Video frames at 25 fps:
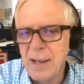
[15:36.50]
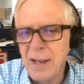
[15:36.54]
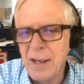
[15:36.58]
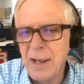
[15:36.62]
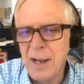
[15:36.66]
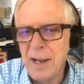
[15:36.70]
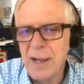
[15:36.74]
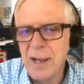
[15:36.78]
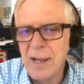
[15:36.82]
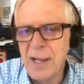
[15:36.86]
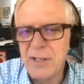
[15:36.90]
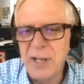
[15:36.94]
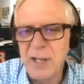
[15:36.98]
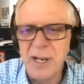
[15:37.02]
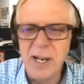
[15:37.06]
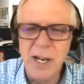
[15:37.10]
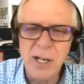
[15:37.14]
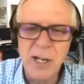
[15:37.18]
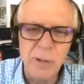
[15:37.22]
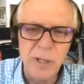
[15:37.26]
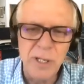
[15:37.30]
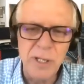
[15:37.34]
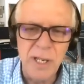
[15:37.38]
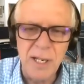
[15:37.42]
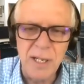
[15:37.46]
it's an
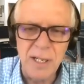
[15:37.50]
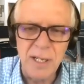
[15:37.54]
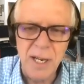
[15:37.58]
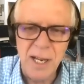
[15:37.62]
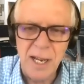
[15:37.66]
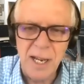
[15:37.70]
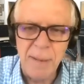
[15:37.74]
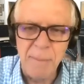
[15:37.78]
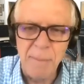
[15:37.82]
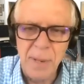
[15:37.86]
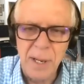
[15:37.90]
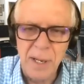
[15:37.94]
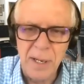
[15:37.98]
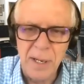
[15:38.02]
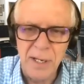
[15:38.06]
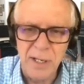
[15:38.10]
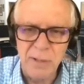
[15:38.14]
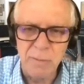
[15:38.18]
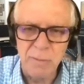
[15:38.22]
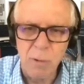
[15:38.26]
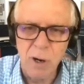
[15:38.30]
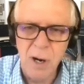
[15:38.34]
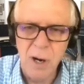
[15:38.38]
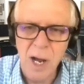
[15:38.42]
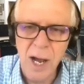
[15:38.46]
interesting team because
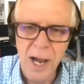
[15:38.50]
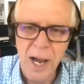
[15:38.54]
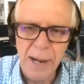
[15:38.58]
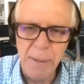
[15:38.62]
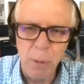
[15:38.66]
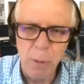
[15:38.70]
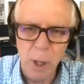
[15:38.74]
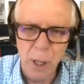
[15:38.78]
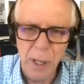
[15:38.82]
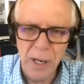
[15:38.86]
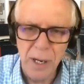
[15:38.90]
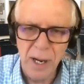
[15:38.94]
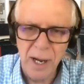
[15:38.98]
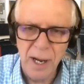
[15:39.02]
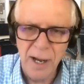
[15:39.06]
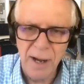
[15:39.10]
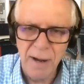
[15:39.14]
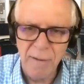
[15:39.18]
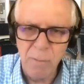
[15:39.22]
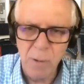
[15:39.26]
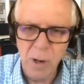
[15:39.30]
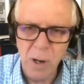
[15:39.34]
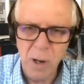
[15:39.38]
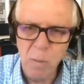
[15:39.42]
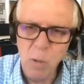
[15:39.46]
we're a hybrid
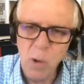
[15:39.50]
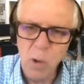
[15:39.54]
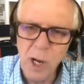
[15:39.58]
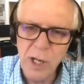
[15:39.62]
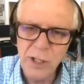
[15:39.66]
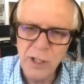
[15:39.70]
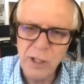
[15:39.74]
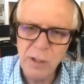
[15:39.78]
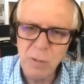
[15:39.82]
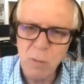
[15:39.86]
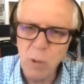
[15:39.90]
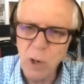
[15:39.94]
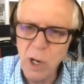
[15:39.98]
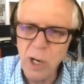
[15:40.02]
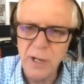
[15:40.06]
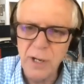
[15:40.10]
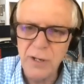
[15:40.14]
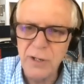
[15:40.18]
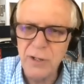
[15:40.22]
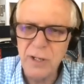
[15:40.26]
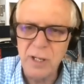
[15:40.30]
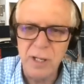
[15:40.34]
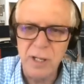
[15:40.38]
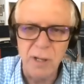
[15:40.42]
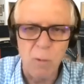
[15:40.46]
of what once
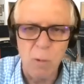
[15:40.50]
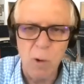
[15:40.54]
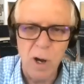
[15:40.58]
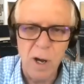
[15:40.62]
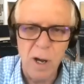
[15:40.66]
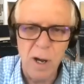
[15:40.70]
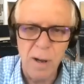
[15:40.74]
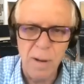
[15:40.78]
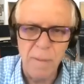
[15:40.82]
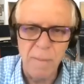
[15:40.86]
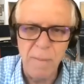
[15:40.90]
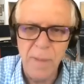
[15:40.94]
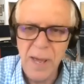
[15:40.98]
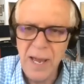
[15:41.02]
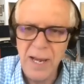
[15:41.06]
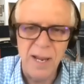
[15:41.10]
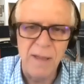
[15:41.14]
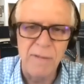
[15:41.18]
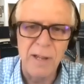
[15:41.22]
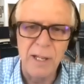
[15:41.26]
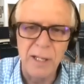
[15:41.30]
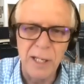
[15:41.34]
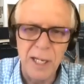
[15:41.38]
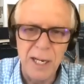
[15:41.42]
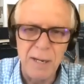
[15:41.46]
was many of
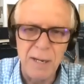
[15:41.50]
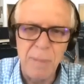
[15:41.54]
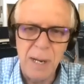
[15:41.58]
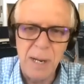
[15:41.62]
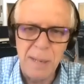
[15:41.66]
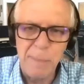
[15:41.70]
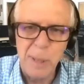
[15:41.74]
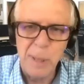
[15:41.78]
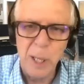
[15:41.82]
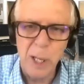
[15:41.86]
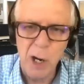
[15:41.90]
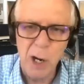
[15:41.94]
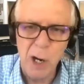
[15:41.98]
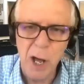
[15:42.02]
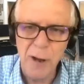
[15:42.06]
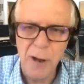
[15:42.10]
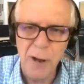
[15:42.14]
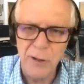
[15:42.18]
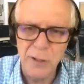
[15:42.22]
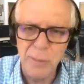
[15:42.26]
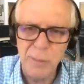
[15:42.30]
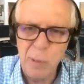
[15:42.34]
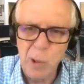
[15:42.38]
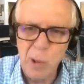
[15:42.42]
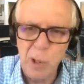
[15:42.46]
the lead people at
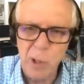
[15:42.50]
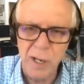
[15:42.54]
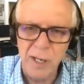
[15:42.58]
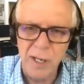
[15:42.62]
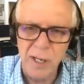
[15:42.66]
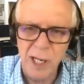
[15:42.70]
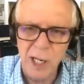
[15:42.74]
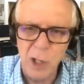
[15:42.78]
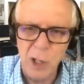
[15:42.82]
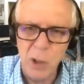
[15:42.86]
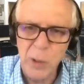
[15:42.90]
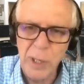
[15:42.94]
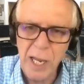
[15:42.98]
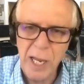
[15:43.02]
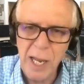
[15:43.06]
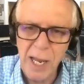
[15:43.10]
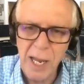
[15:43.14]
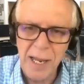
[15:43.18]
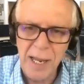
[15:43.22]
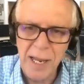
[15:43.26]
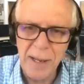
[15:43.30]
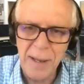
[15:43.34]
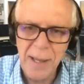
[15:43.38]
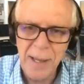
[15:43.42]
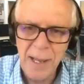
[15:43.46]
Autosport in the
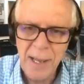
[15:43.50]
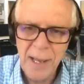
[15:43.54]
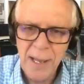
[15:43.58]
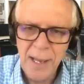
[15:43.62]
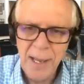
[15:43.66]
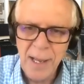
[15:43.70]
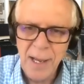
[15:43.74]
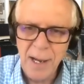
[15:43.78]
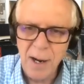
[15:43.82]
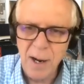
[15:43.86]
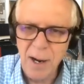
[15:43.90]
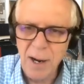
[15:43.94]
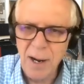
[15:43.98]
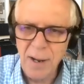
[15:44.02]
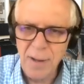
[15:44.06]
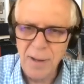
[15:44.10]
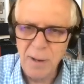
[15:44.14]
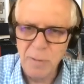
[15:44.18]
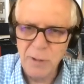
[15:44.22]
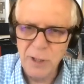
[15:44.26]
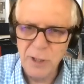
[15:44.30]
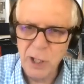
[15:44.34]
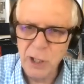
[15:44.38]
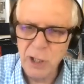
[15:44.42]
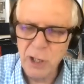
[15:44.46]
UK. There
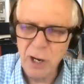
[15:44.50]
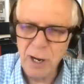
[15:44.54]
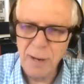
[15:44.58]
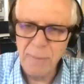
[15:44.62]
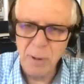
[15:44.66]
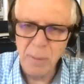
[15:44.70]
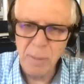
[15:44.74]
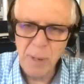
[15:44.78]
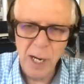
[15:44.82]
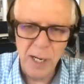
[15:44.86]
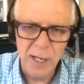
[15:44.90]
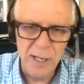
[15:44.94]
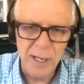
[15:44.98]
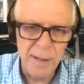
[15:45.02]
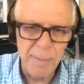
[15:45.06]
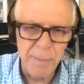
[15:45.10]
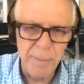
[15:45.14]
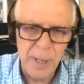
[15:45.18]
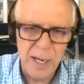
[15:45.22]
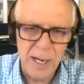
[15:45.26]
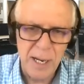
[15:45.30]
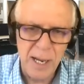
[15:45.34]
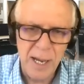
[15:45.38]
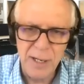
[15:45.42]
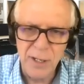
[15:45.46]
was a time when my
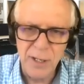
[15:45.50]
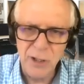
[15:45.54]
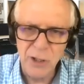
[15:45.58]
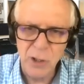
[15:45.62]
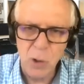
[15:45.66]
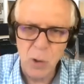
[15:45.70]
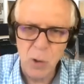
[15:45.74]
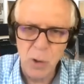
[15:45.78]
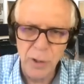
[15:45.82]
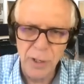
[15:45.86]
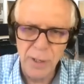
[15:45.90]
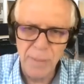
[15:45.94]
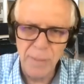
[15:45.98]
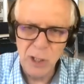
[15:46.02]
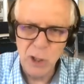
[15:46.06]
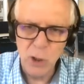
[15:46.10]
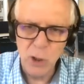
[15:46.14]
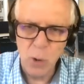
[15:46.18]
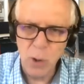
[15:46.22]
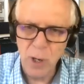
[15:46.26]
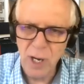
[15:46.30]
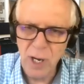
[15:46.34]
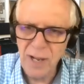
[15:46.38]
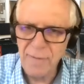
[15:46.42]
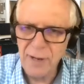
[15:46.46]
company had sold the
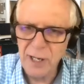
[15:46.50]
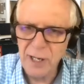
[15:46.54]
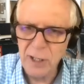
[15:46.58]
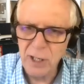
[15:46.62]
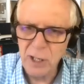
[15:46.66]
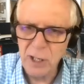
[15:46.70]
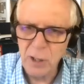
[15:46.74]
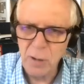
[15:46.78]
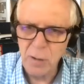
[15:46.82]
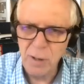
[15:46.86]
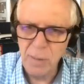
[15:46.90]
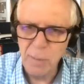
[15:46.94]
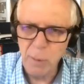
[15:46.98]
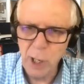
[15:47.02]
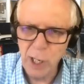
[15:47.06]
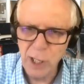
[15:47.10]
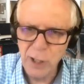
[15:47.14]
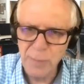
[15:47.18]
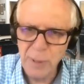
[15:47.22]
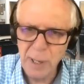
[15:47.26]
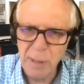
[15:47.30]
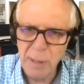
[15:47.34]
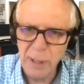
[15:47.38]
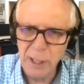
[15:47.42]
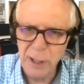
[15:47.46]
majority of it to the British
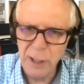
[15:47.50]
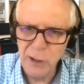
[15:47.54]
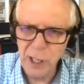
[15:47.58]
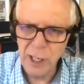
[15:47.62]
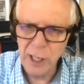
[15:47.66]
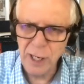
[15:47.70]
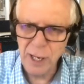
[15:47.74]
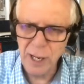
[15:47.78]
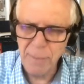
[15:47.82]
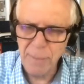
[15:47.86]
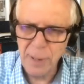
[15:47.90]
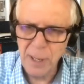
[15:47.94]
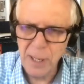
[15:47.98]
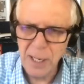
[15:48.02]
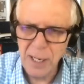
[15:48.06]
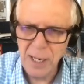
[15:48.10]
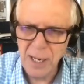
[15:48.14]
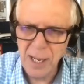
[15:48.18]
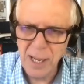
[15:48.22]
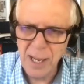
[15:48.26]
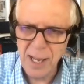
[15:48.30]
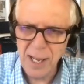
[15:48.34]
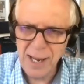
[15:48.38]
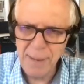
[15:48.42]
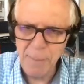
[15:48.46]
publishing company
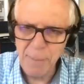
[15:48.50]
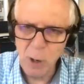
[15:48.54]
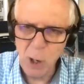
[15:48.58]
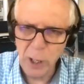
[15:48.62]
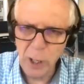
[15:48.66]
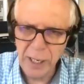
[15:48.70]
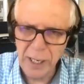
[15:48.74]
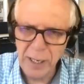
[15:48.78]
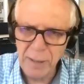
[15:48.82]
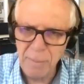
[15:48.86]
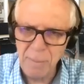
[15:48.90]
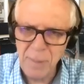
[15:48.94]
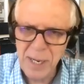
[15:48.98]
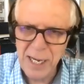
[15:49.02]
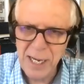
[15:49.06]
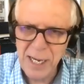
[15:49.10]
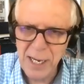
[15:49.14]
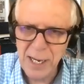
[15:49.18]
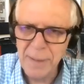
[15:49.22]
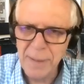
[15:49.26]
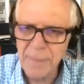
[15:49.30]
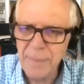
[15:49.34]
Haymarket Media,